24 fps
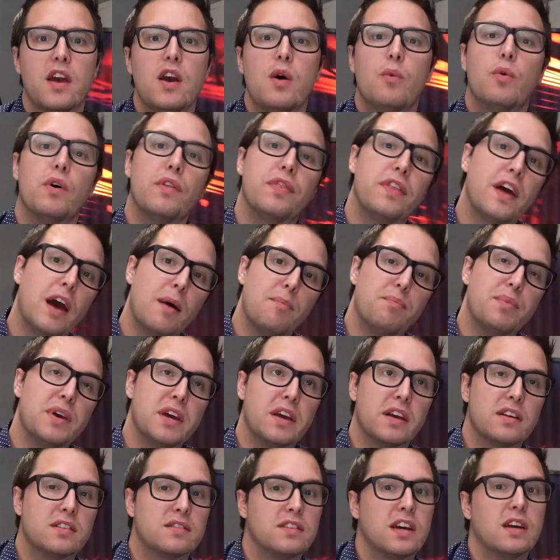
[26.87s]
With that
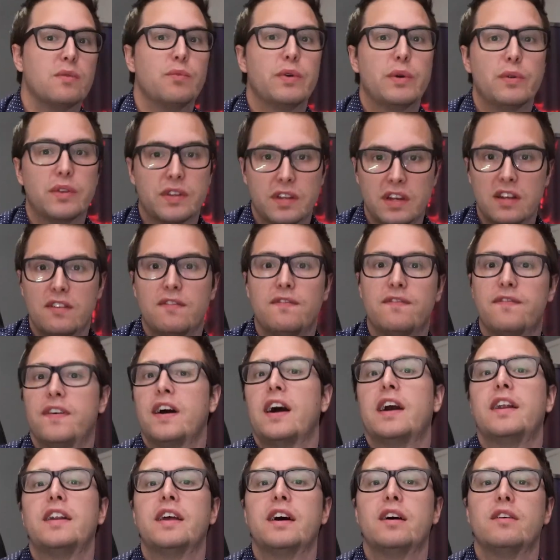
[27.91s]
being said, we did
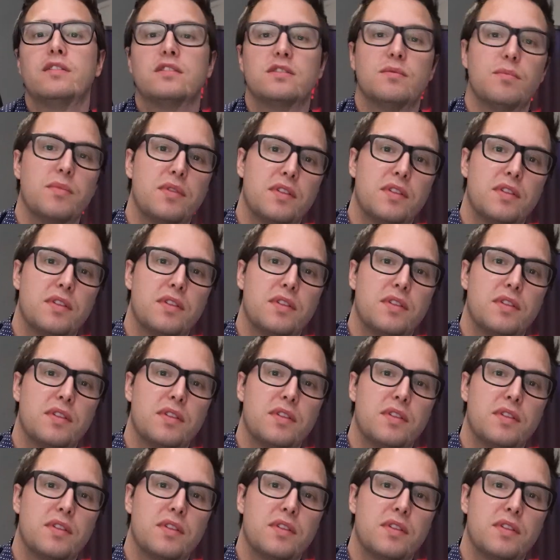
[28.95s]
find out some